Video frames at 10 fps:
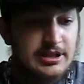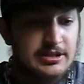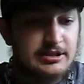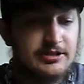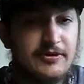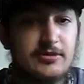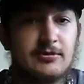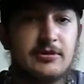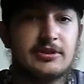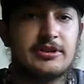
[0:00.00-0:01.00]
there's a few
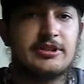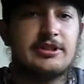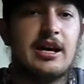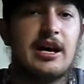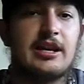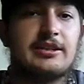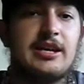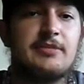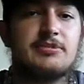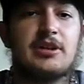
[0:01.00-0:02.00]
more tips.